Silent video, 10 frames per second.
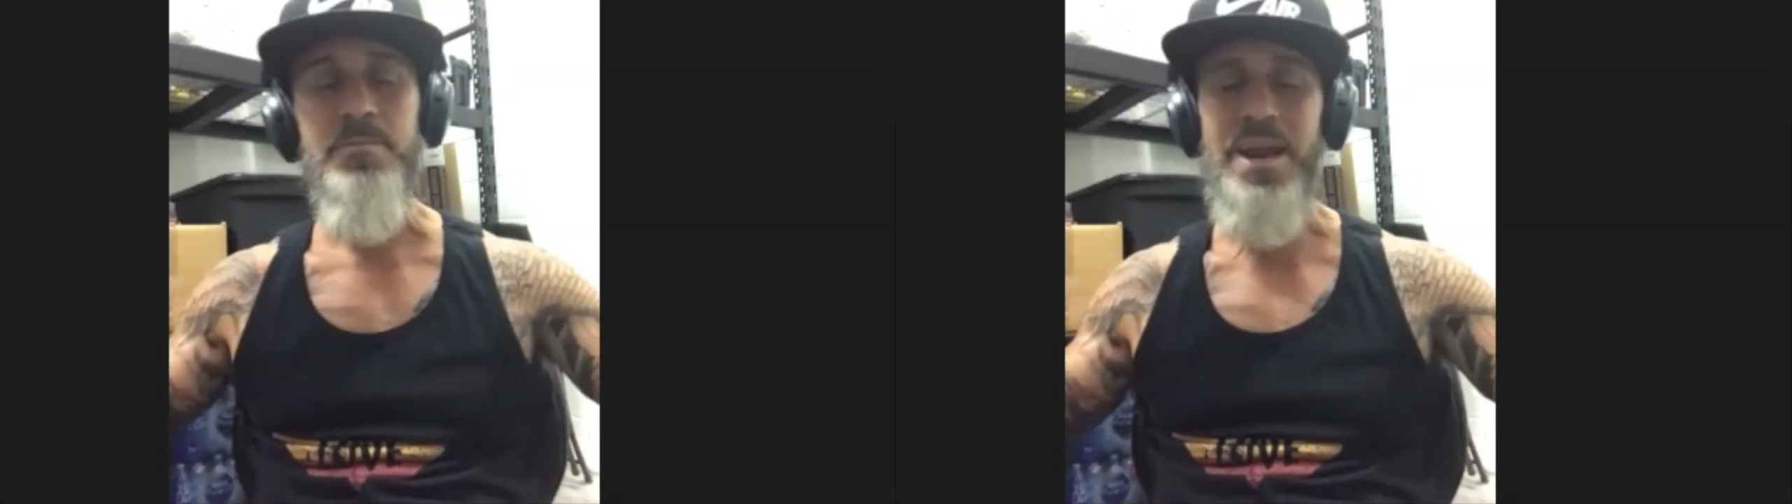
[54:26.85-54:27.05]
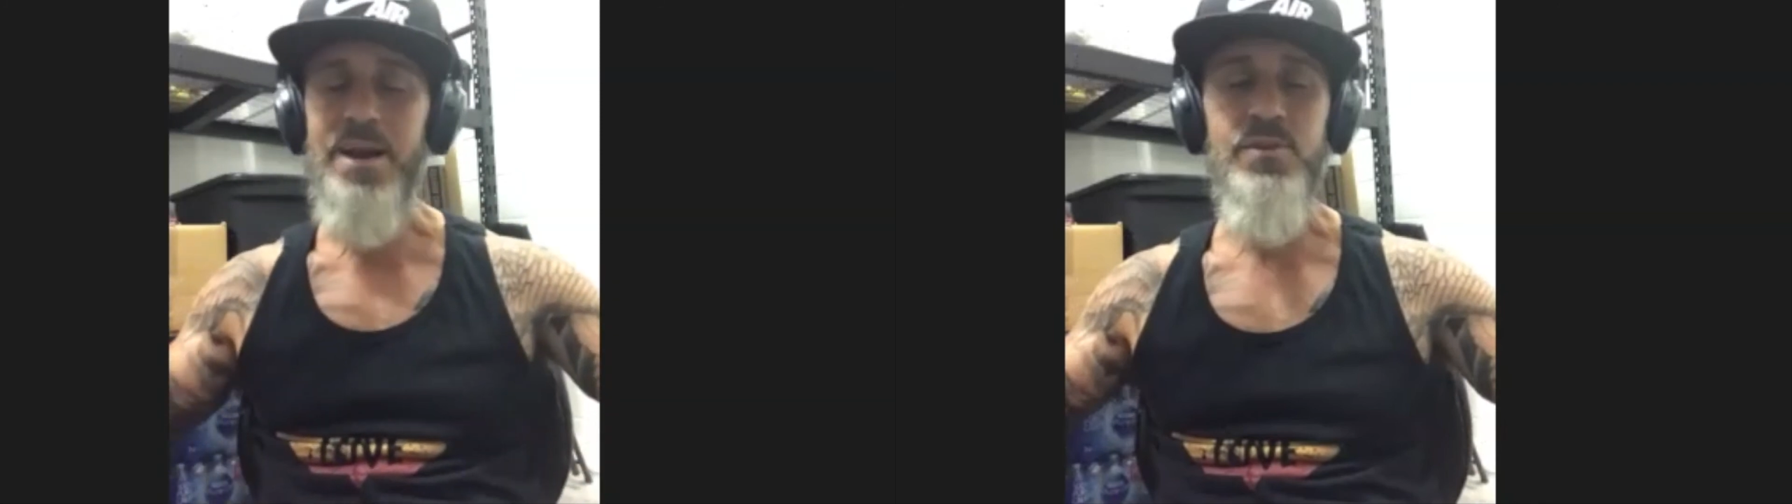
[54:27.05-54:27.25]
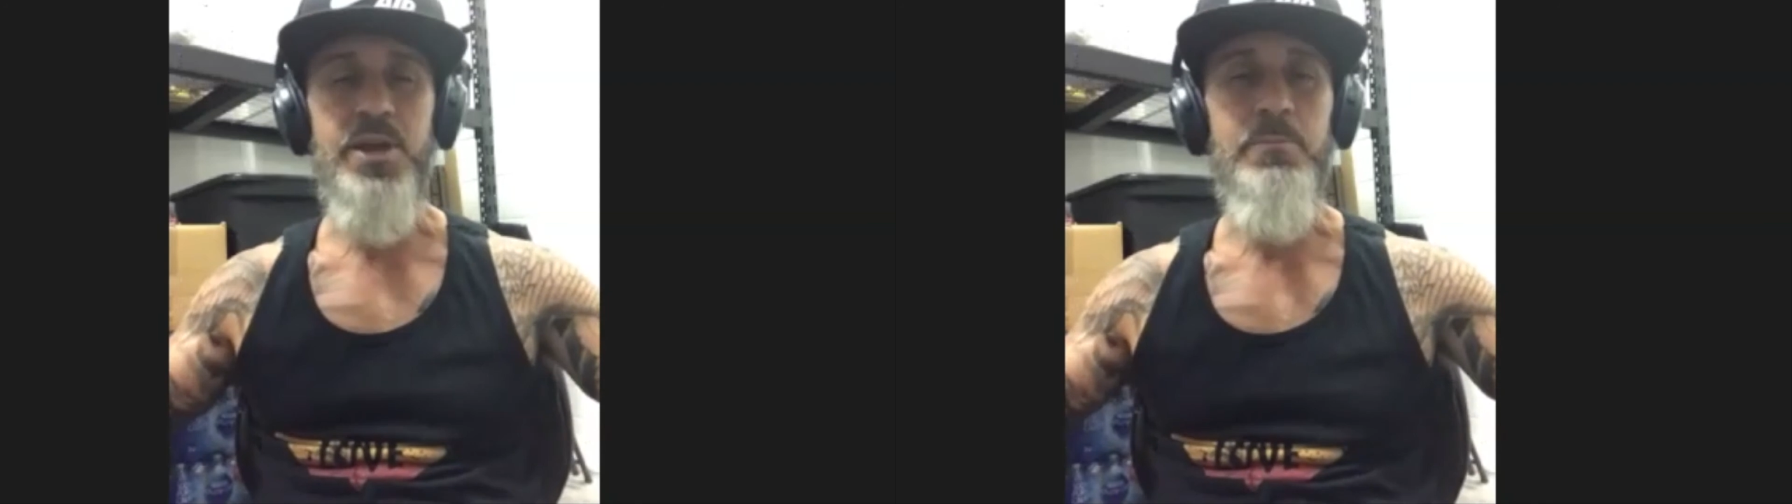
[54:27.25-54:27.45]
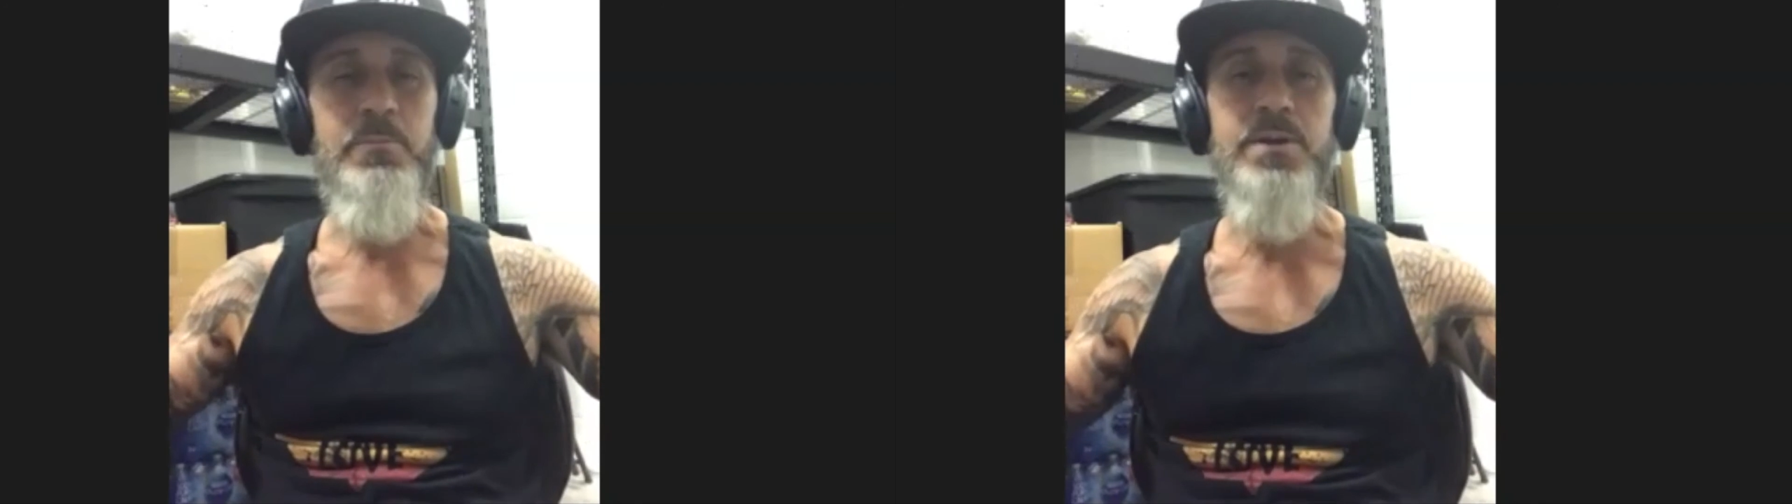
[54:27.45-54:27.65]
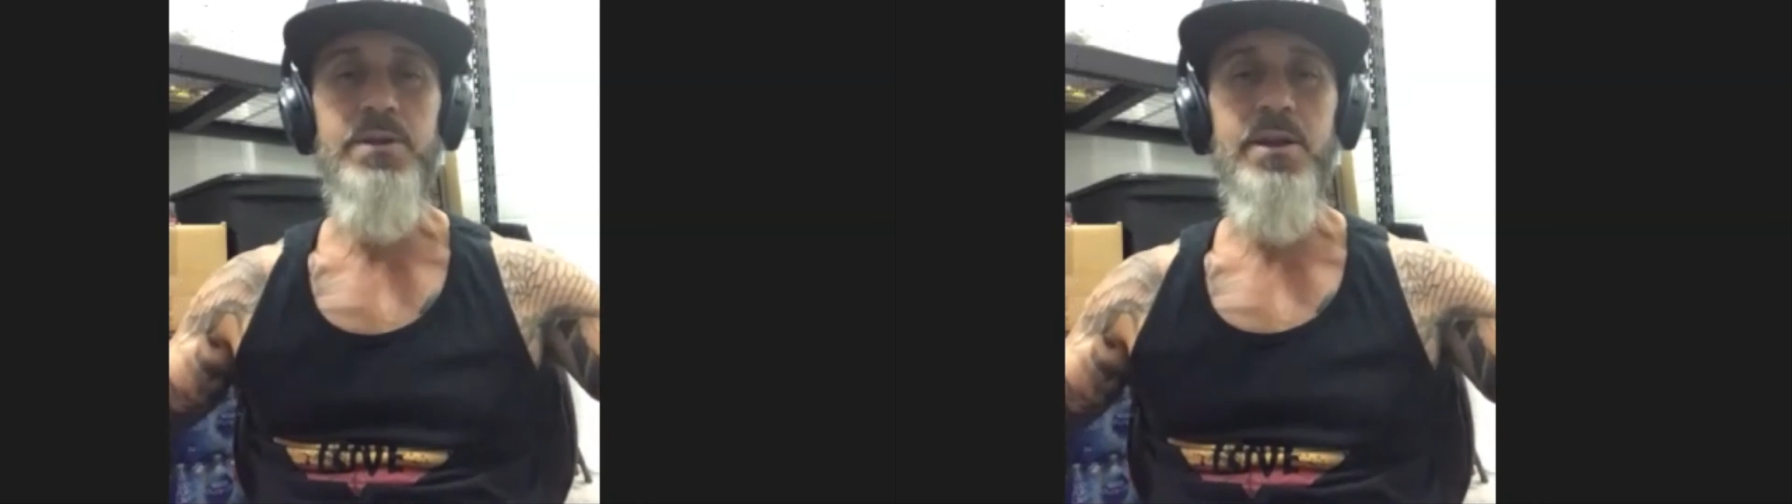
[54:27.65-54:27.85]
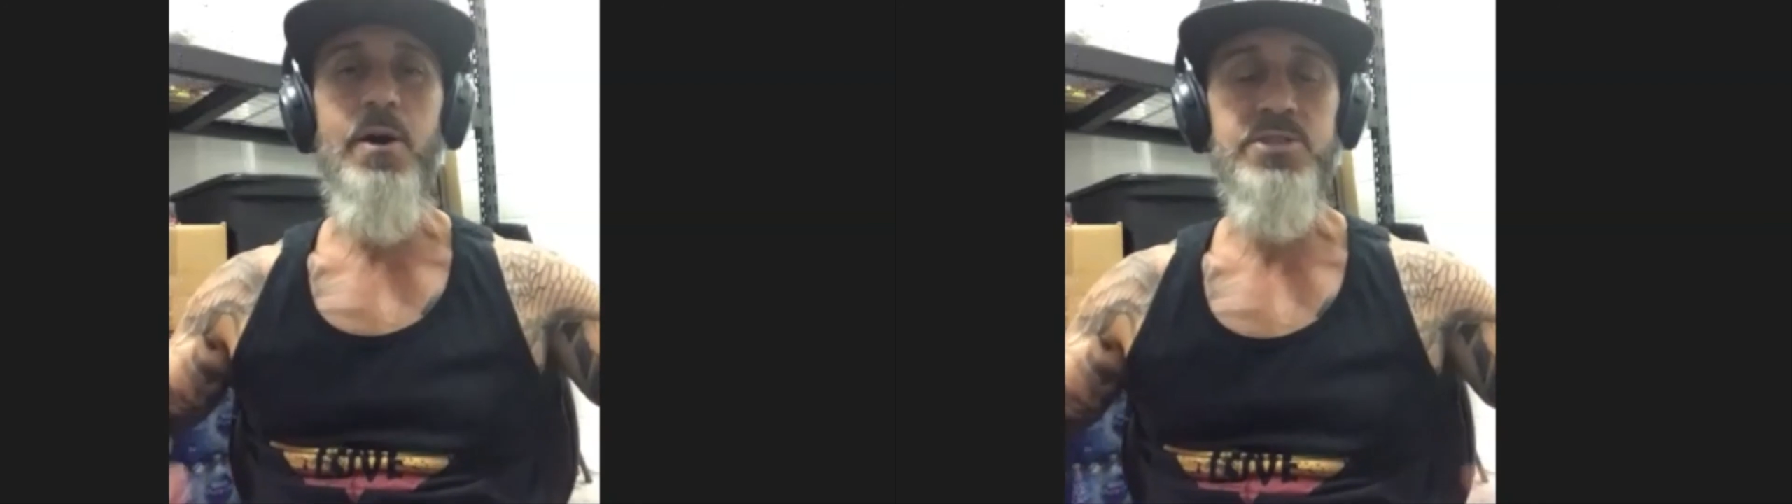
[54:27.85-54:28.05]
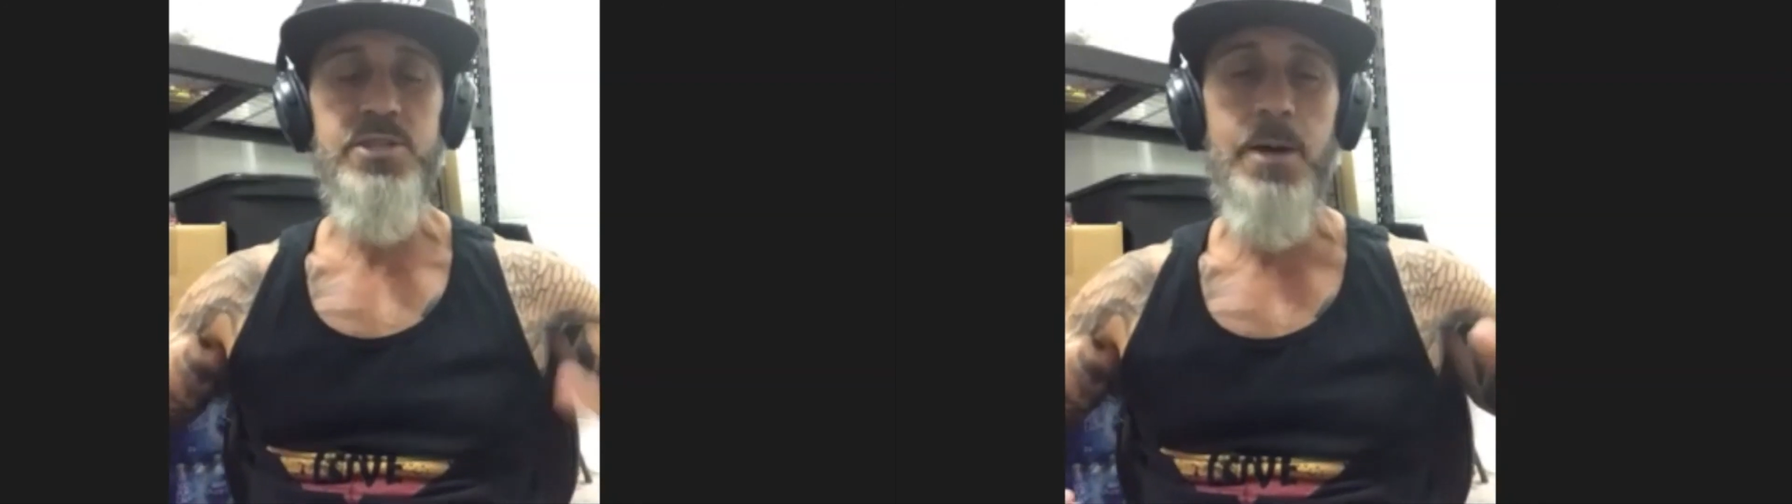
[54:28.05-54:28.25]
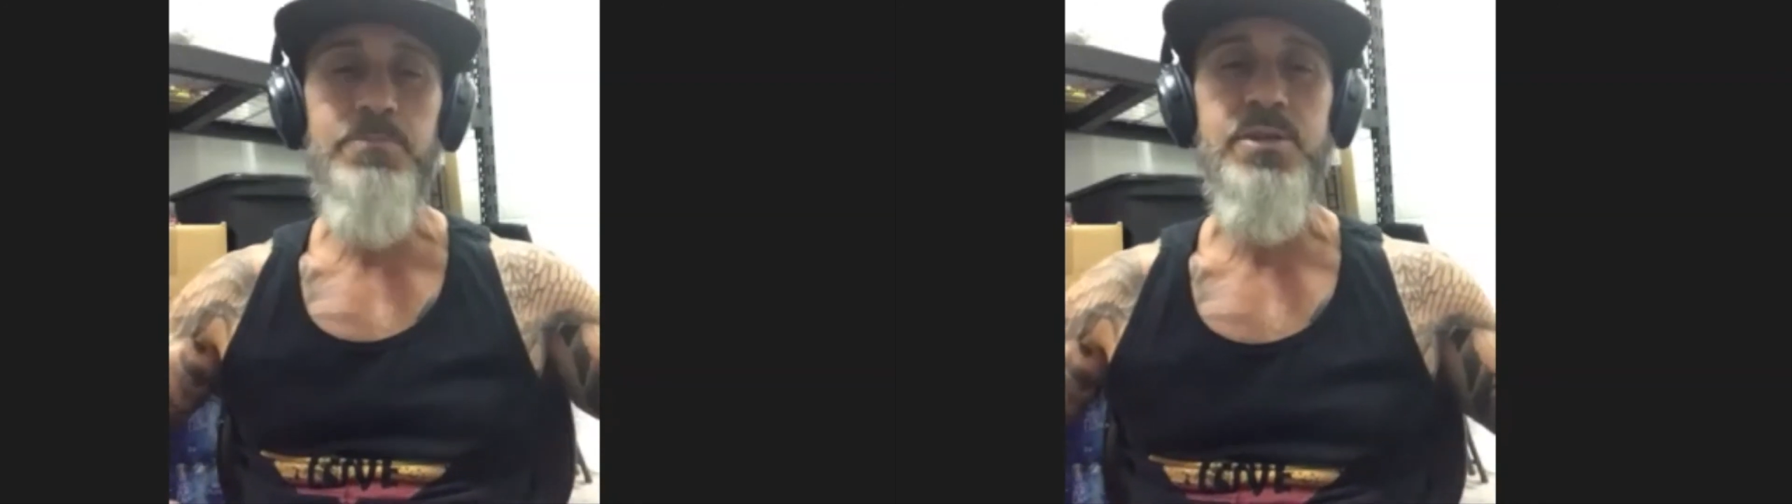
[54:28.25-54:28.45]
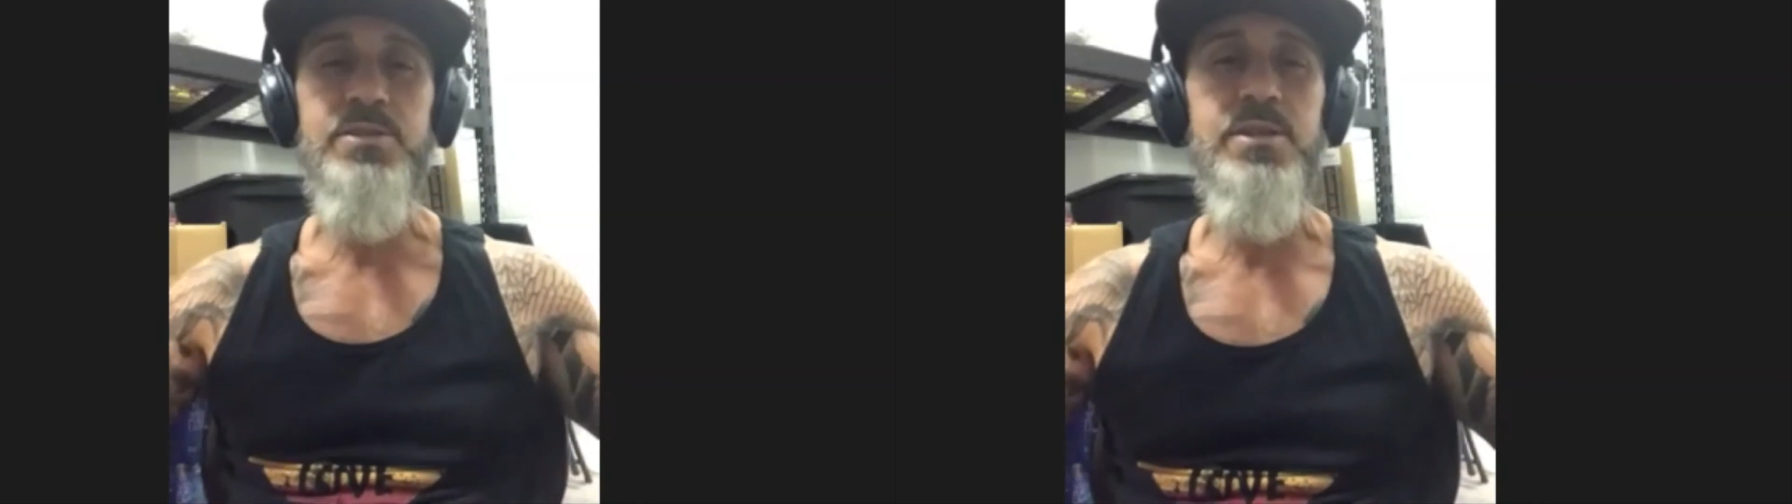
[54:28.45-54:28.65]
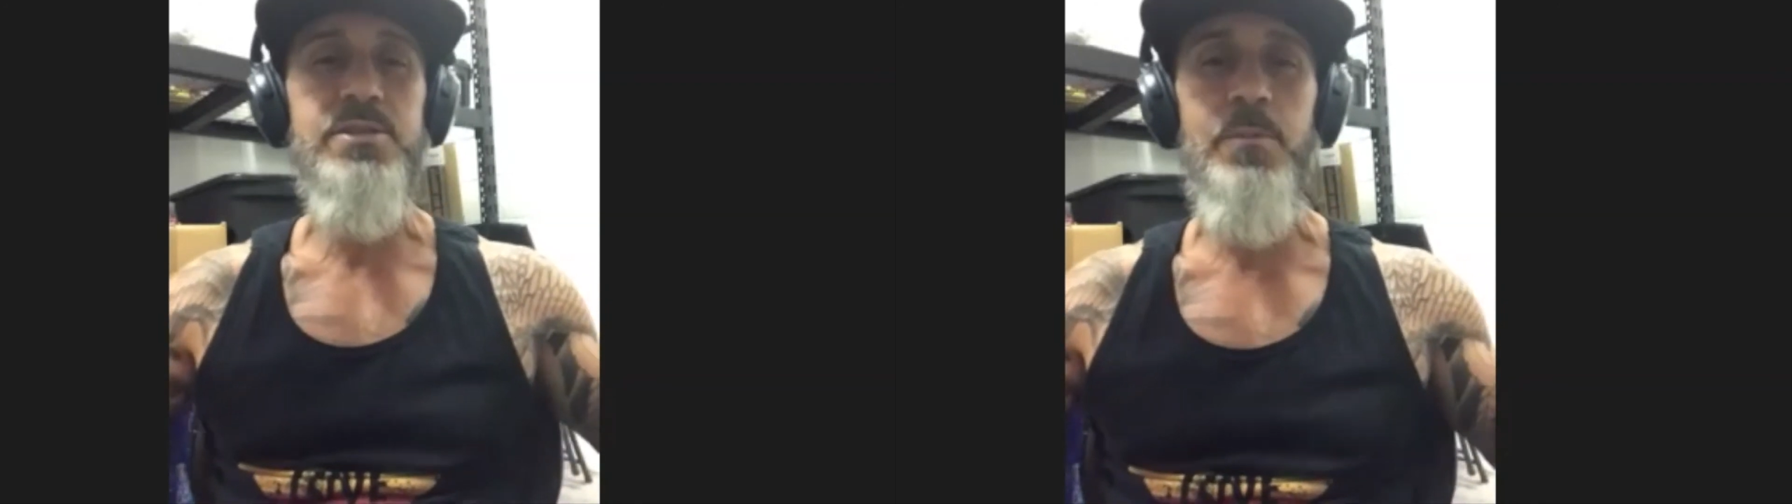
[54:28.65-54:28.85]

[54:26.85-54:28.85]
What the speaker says: Not everything, but substances